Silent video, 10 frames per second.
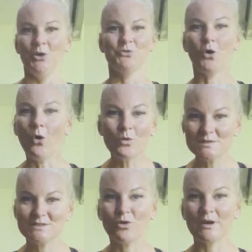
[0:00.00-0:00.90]
tall
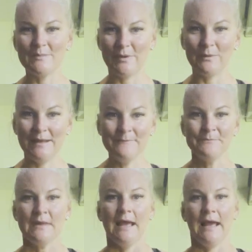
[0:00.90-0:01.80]
story building,
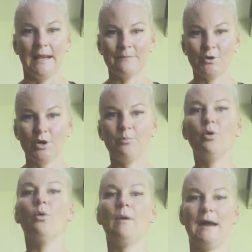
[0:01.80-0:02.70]
and I'm going to
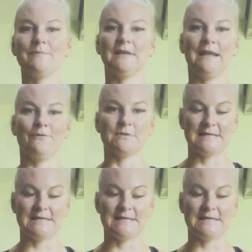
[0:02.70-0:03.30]
pull up the levels.